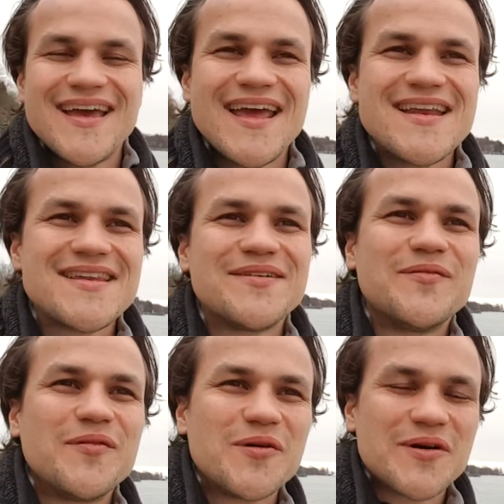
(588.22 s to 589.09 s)
in the
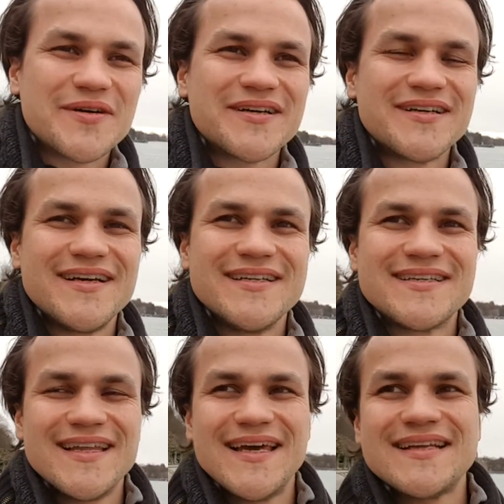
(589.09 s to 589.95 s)
water,
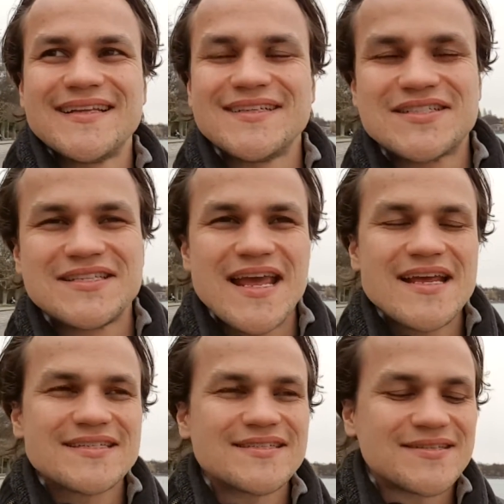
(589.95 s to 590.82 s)
there
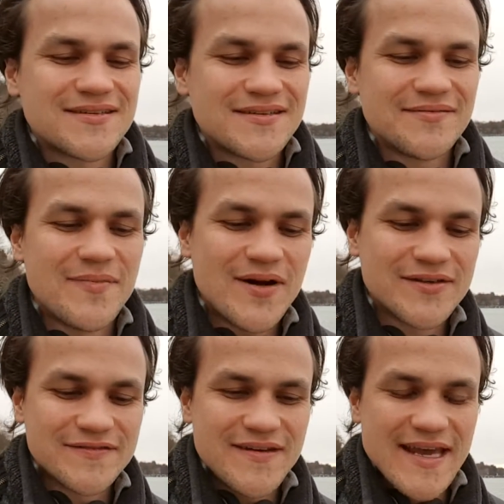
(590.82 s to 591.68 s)
stays a certain
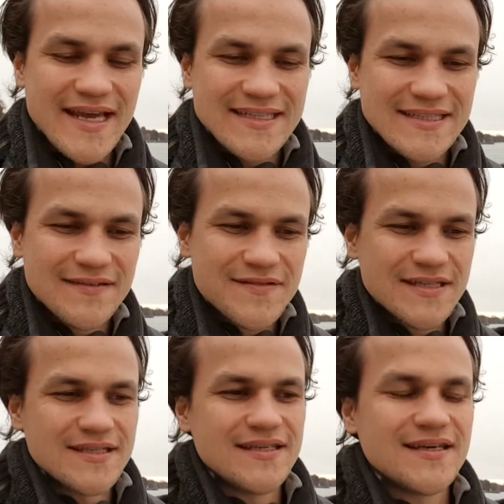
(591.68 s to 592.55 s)
amount of
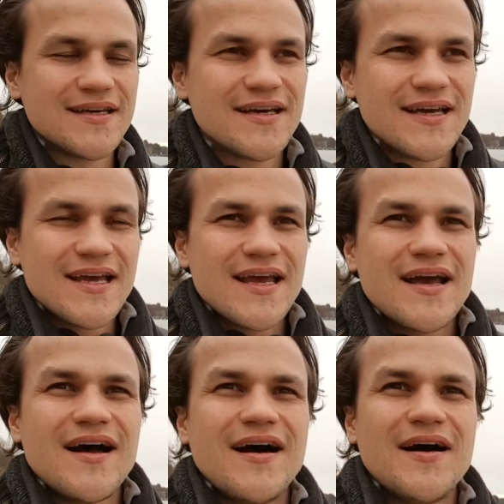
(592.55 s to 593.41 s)
negativity
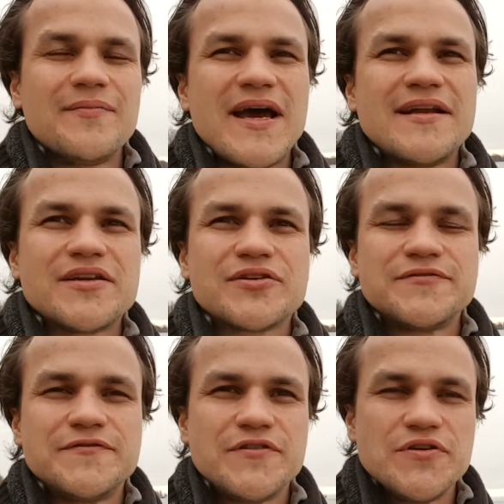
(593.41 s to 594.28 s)
and
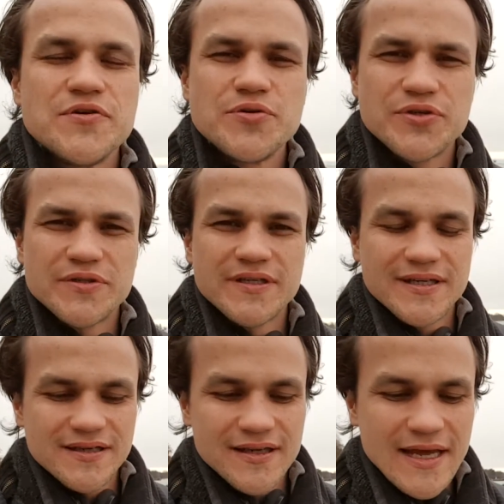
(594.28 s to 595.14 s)
confusion
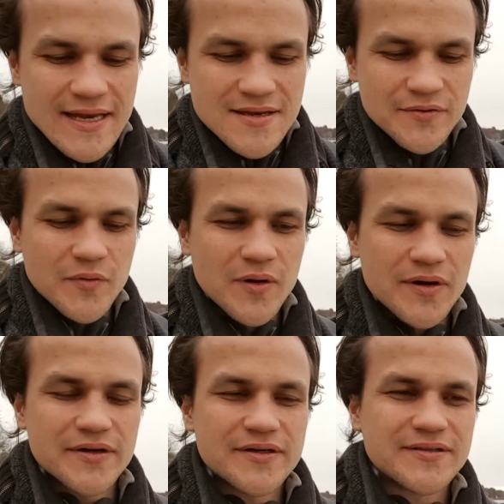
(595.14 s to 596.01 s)
in the
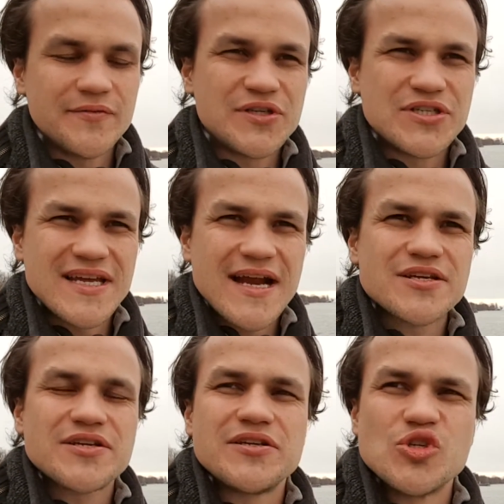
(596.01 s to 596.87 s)
water, which is
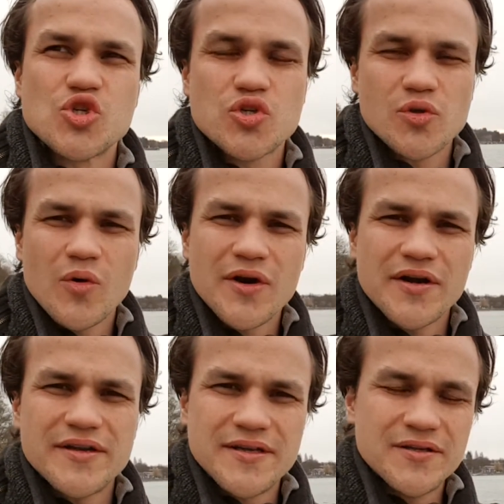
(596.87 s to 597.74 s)
actually
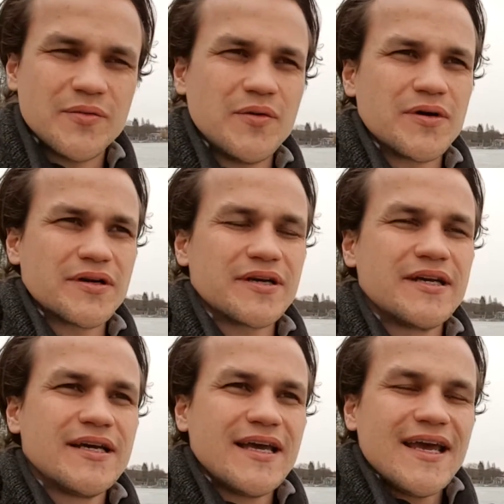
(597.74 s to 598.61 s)
stored in the water.
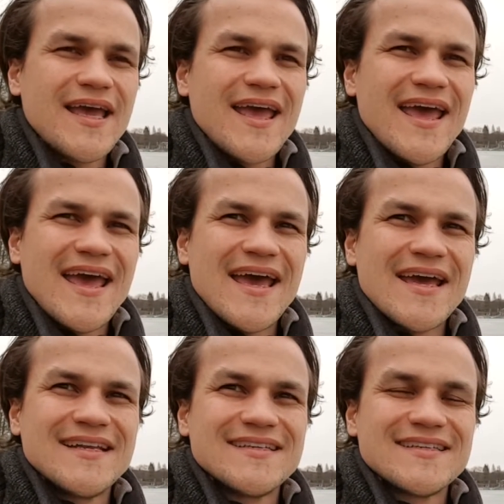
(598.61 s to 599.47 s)

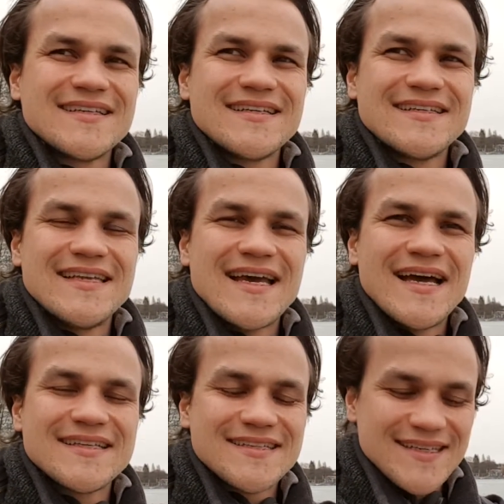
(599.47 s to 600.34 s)
And
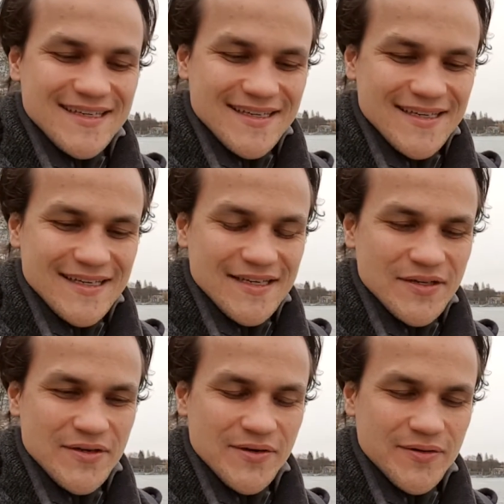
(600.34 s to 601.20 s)
that,
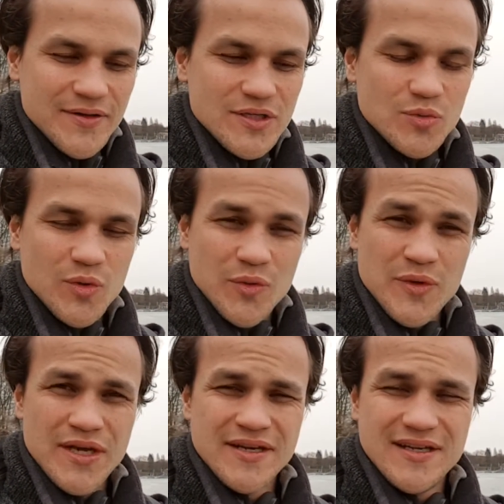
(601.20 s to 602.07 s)
you know, is what
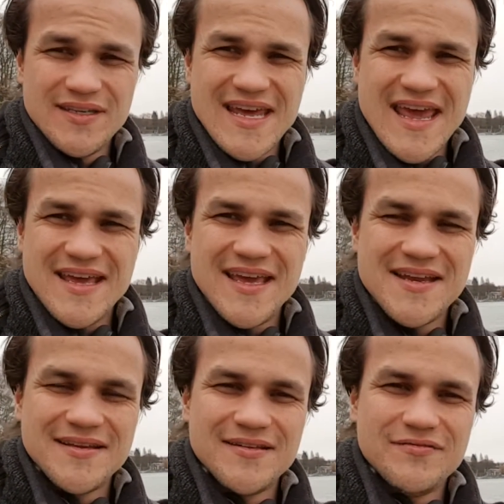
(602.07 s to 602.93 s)
we're gonna take
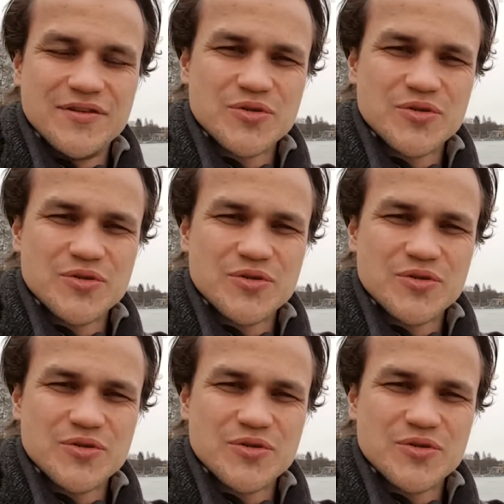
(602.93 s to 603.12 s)
in if we